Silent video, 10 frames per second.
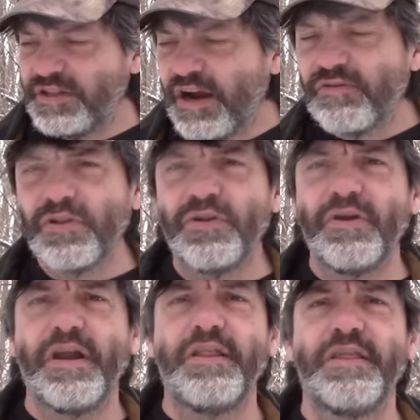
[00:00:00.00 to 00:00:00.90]
never
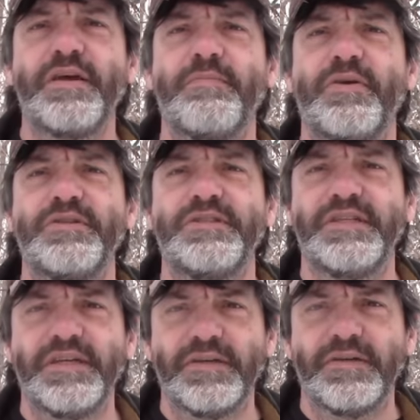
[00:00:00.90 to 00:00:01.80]
learn anything about
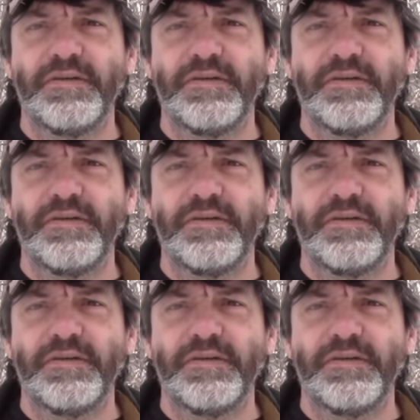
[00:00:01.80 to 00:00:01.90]
deer,